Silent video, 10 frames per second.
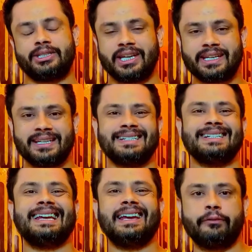
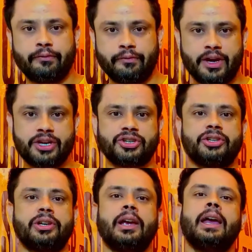chicken,
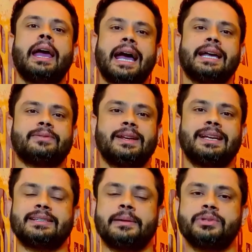fish, as well
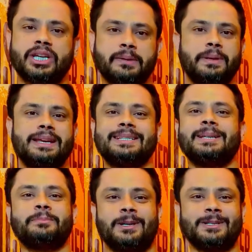as some chickpeas and
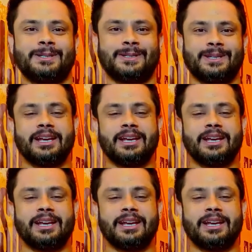pulses.